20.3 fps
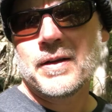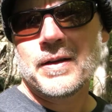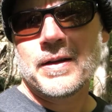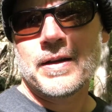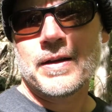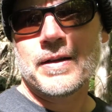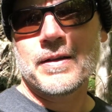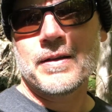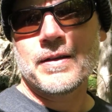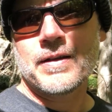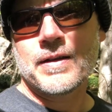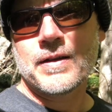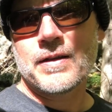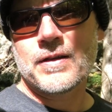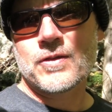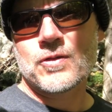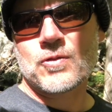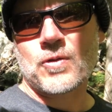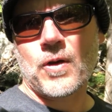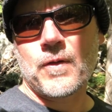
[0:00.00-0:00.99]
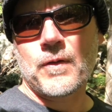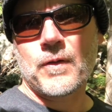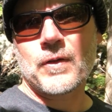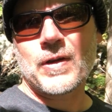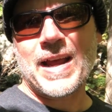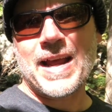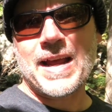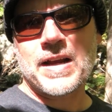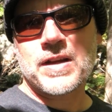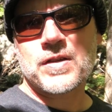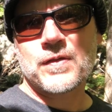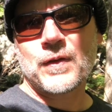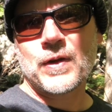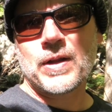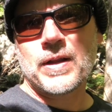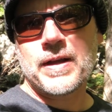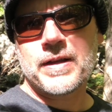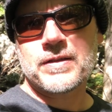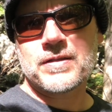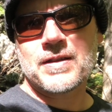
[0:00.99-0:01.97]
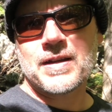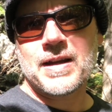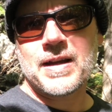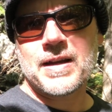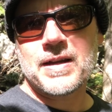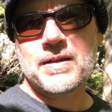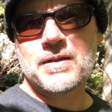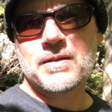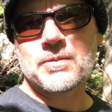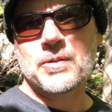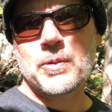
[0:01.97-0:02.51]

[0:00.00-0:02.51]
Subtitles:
And just drove over to Asheville last night.